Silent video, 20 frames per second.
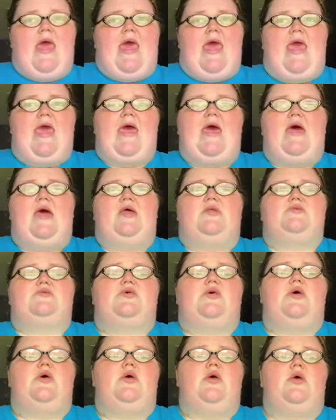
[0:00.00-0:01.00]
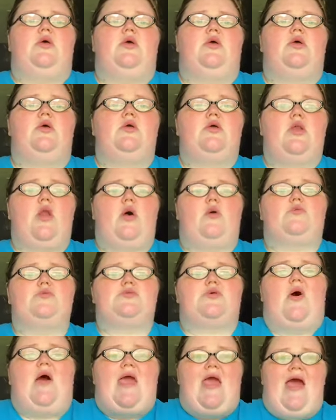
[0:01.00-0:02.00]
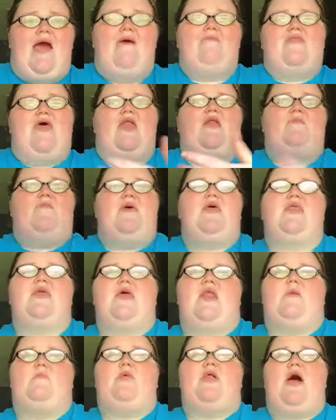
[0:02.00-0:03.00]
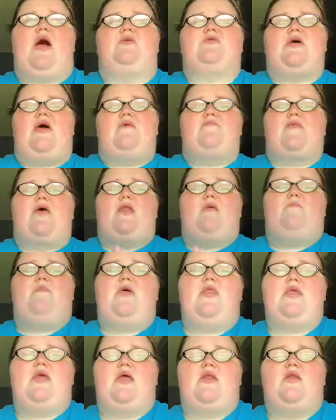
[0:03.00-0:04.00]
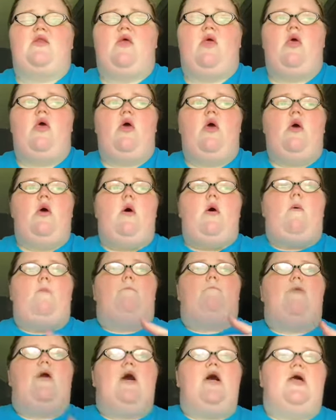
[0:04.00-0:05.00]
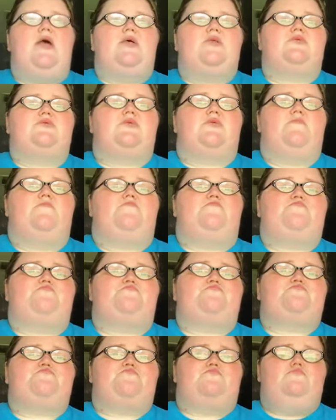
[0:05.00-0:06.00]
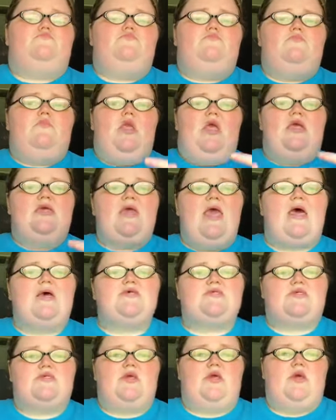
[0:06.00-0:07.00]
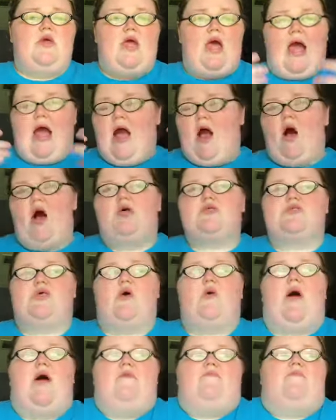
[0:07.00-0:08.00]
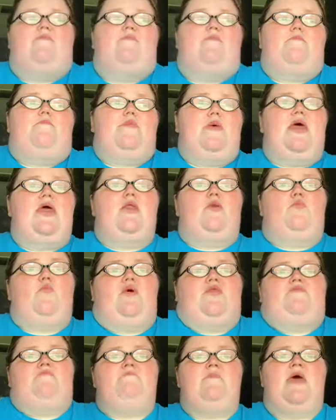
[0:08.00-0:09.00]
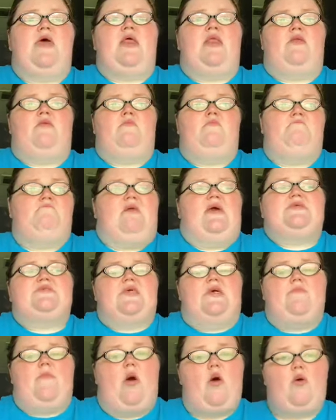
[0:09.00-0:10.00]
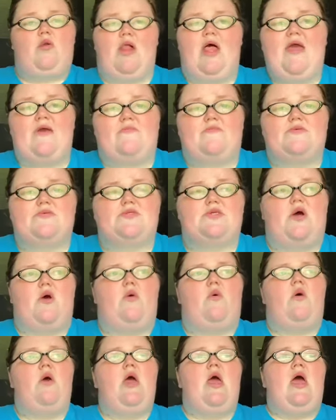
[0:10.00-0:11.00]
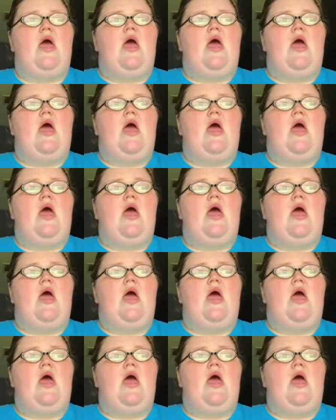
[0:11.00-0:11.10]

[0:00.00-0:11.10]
And, you know, so I have that opinion. I'm allowed to have that opinion. But, yes, also, I've been with men basically my whole life. So